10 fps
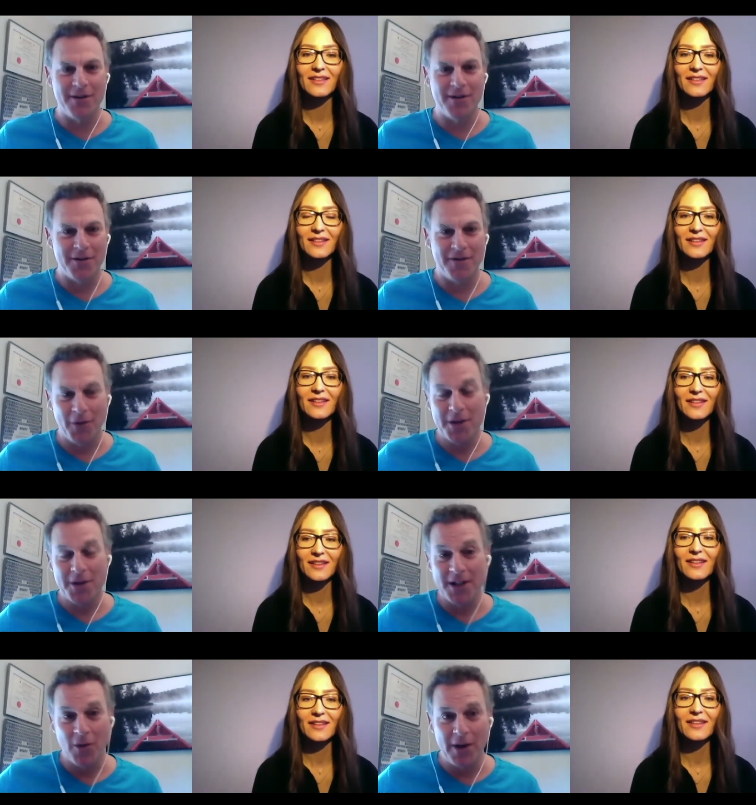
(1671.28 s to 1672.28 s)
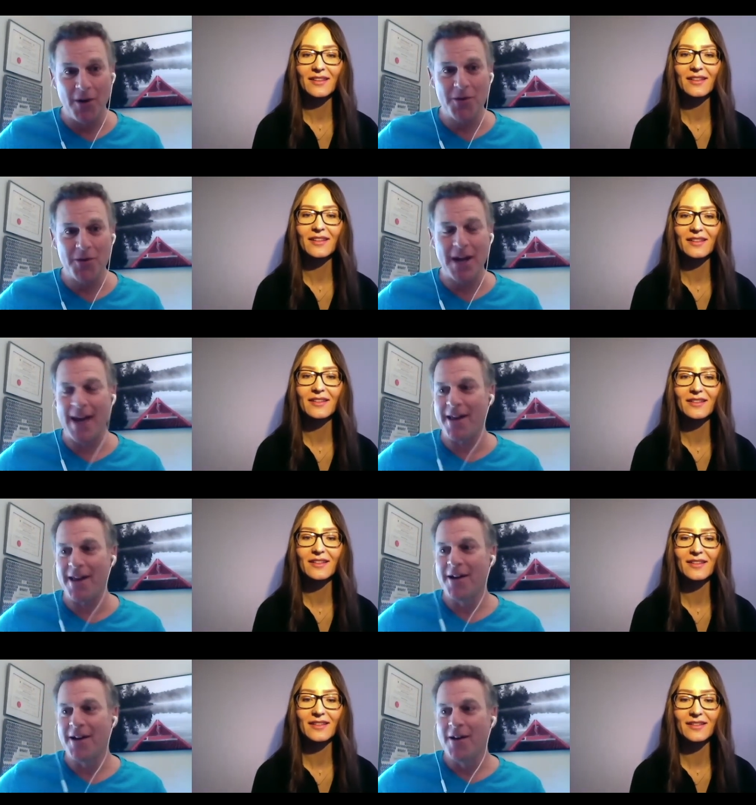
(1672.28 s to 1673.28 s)
Speaker 1: floor to ceiling windows and that
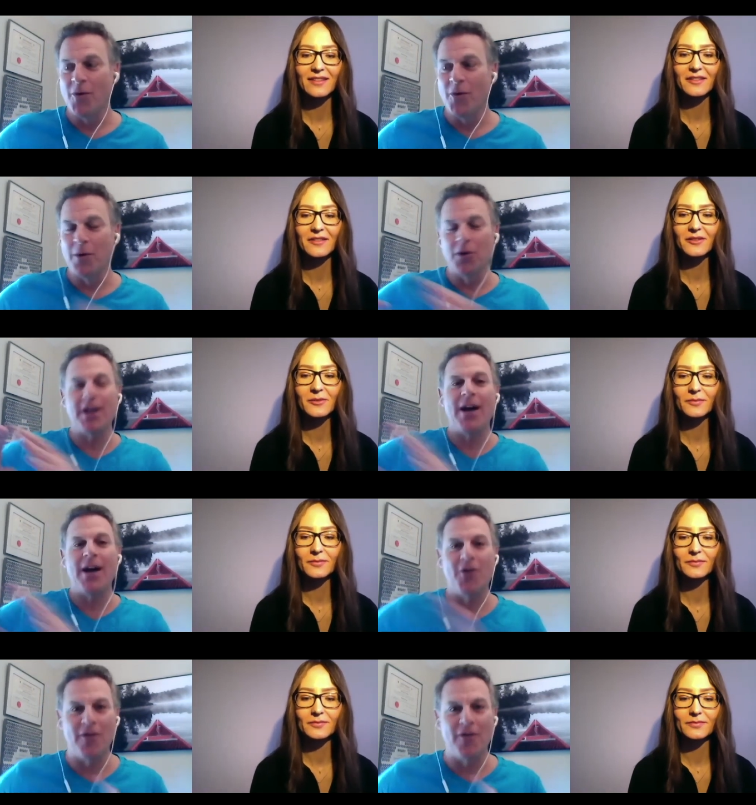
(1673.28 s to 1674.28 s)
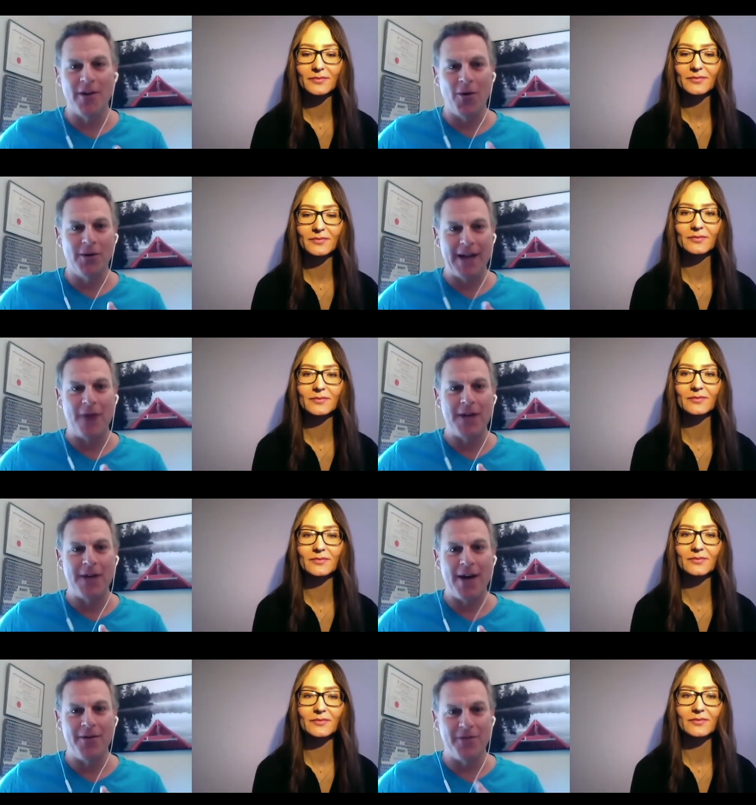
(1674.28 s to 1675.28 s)
we were looking out over the whole downtown
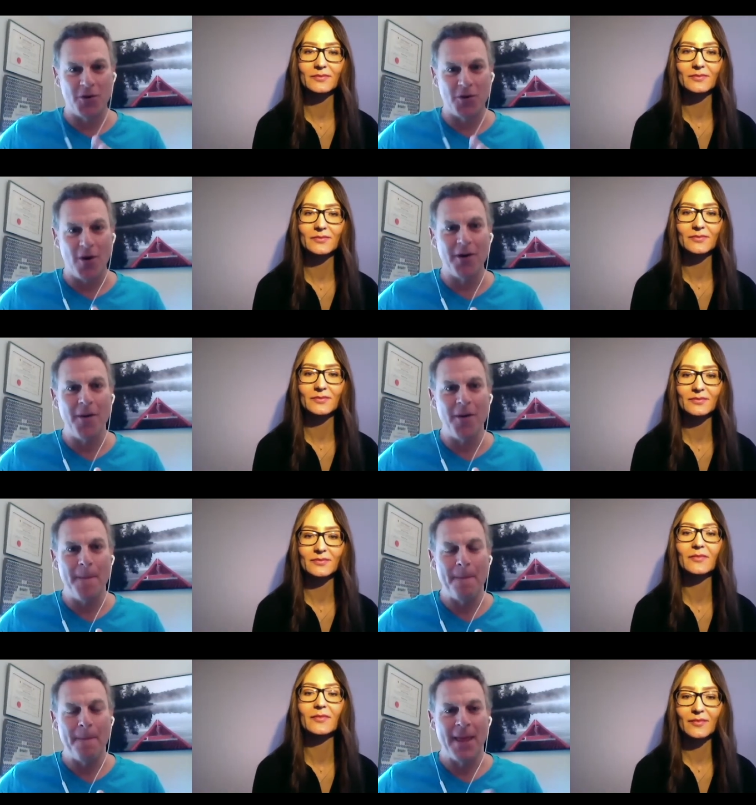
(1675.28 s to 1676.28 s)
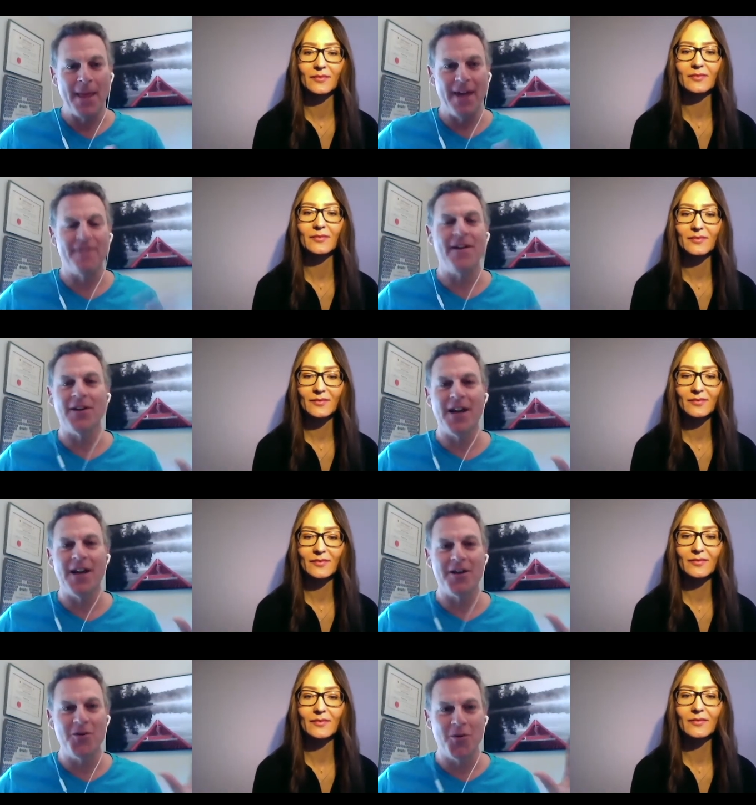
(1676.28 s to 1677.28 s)
of Toronto, it felt like
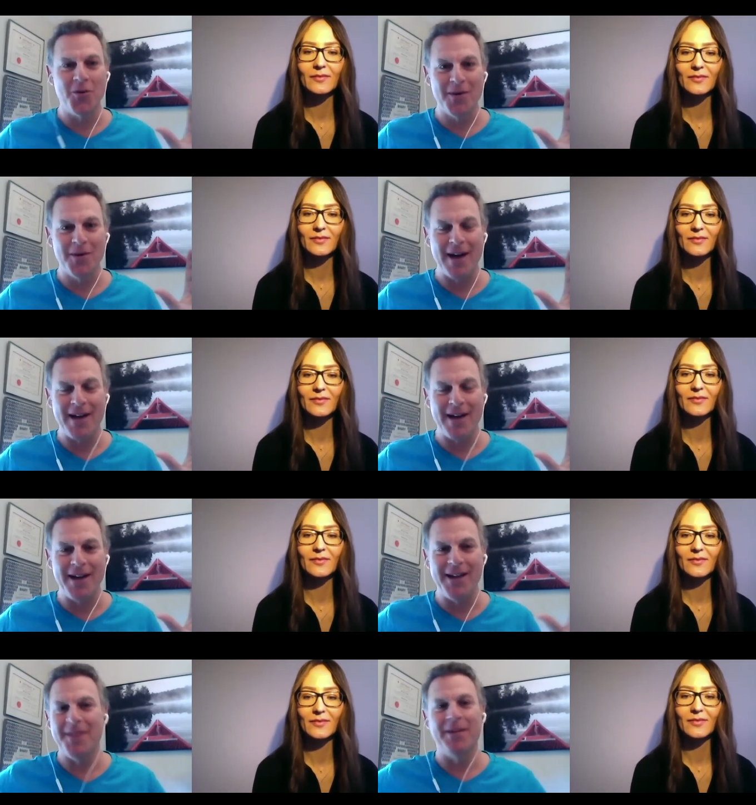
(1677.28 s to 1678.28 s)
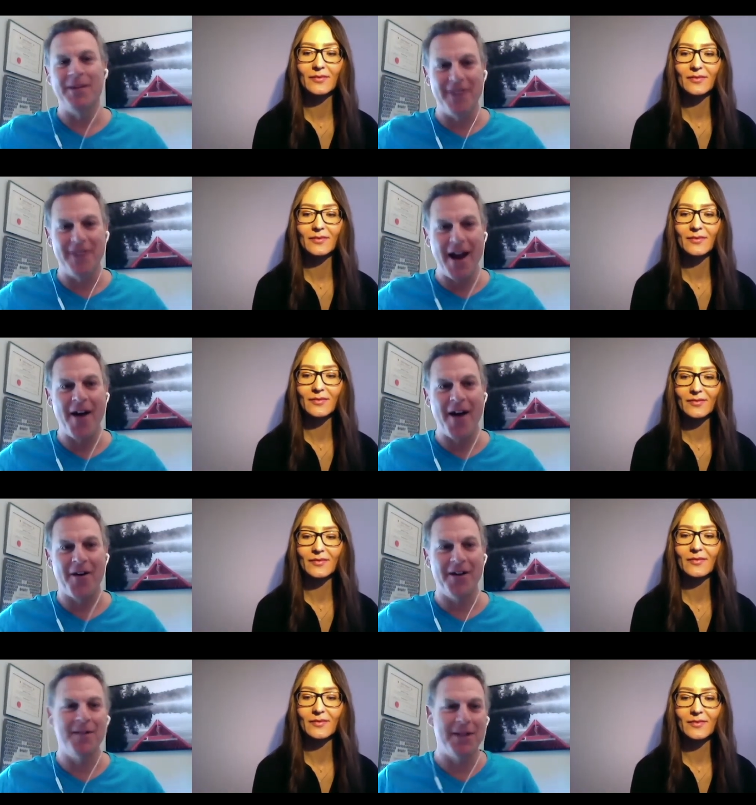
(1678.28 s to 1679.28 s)
you were in the middle of air, in the
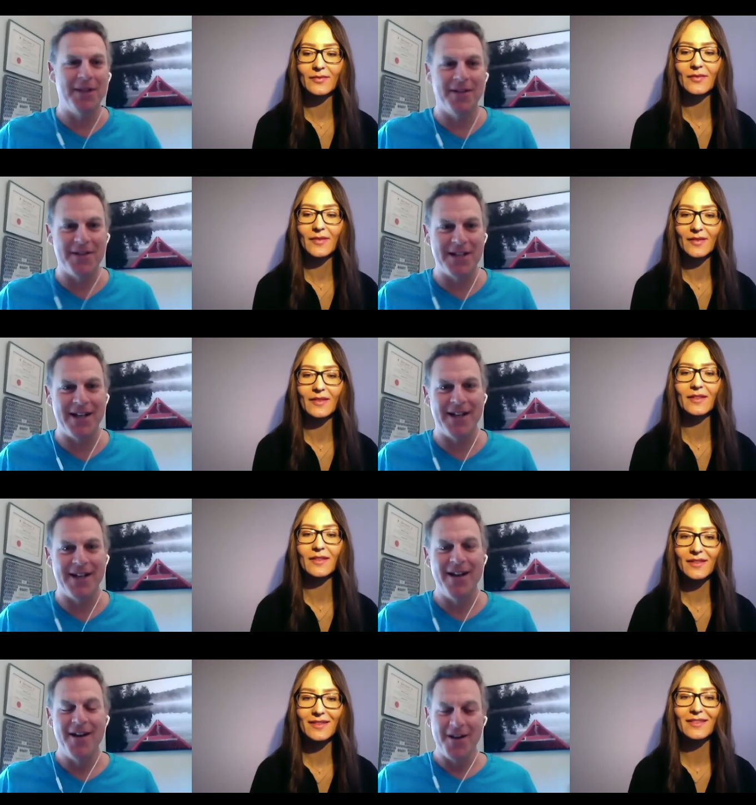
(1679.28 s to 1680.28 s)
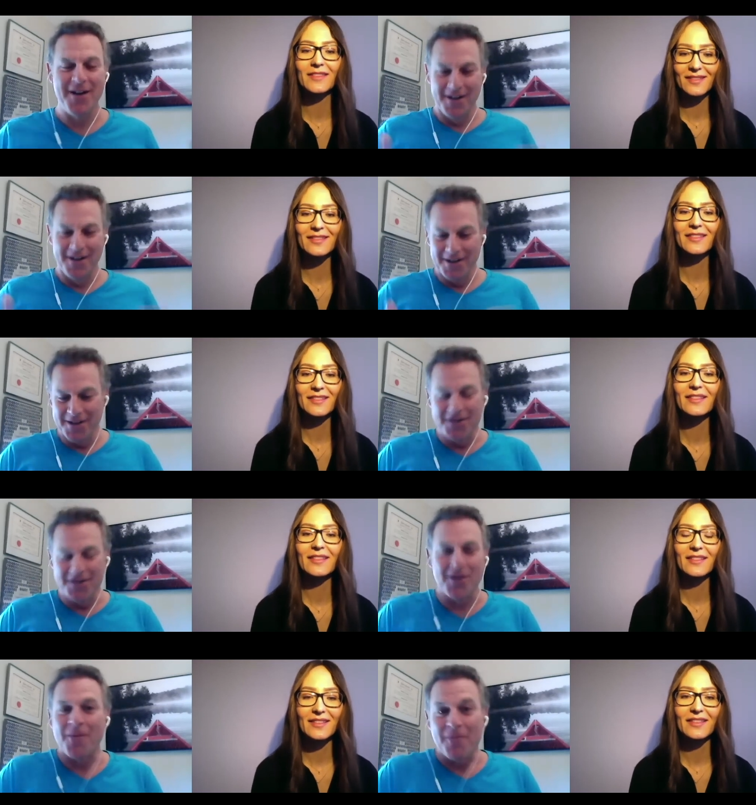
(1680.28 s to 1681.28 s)
middle of a city.
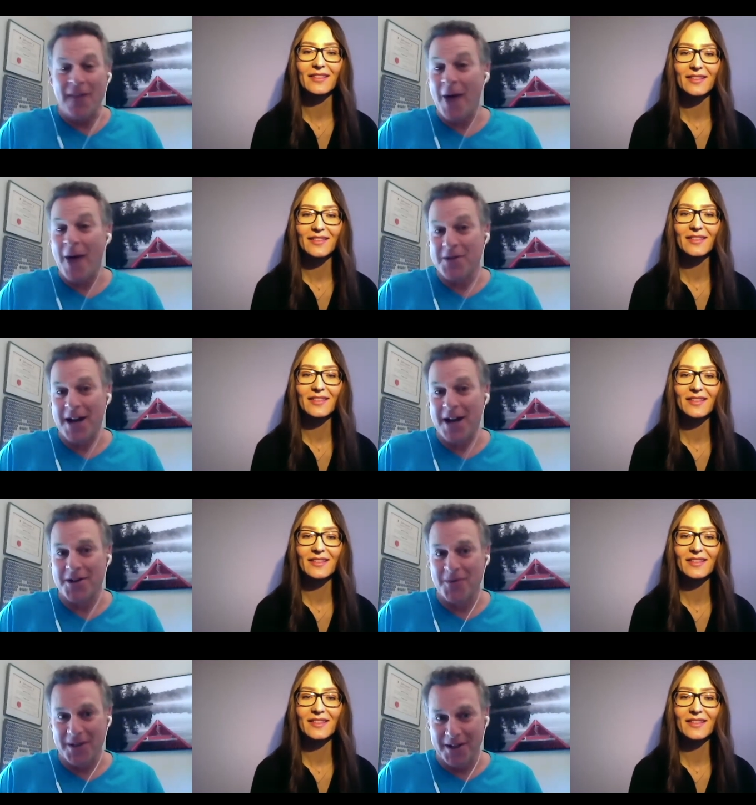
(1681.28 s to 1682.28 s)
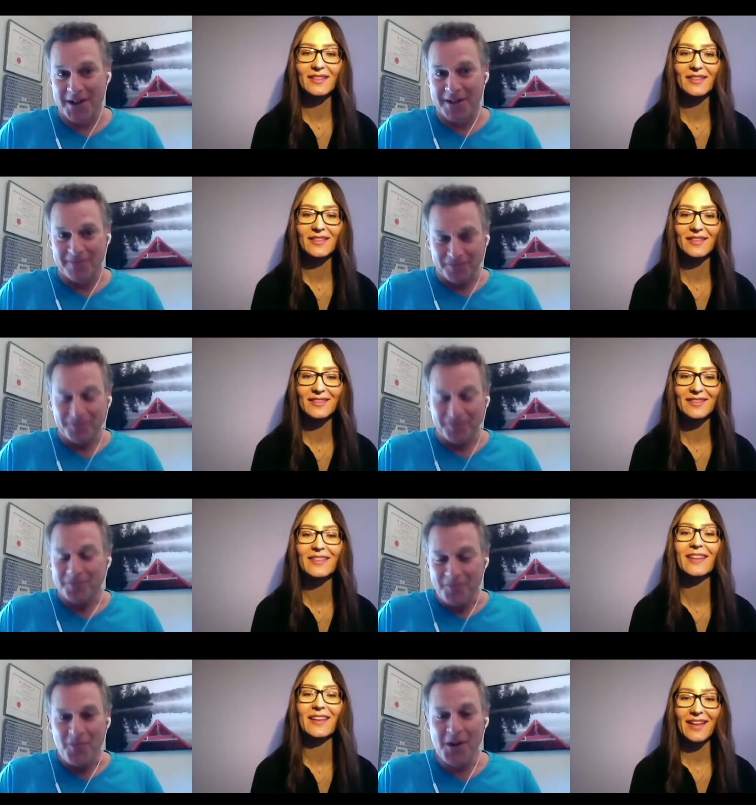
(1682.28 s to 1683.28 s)
So that was actually really good.
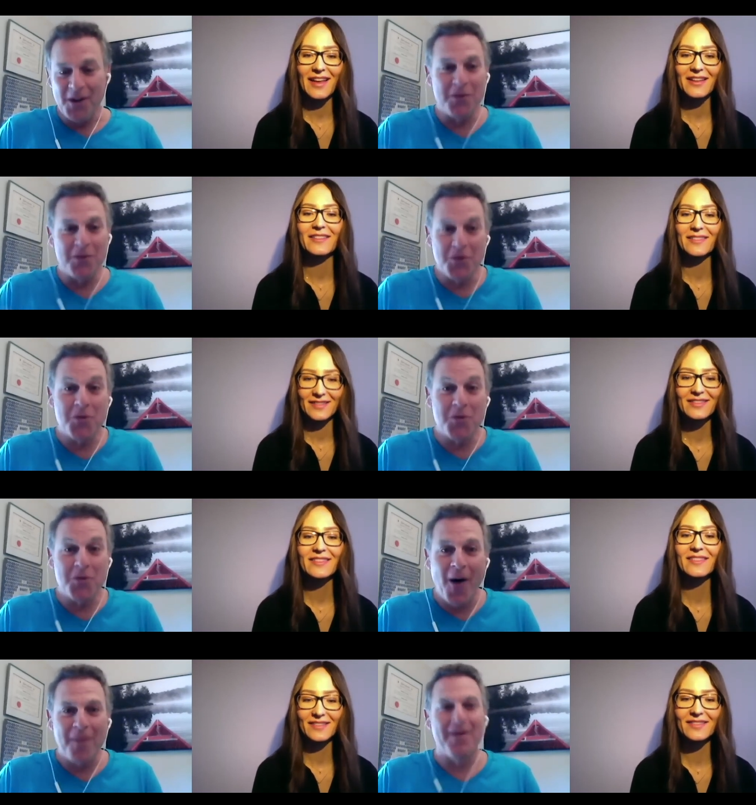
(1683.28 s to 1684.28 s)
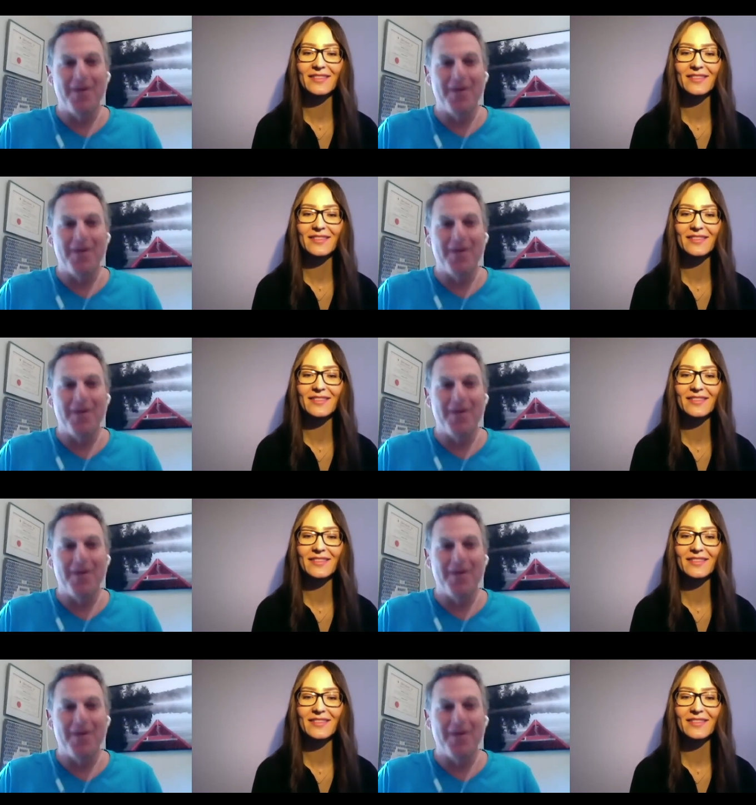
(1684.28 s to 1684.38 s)
You know, it was too small, but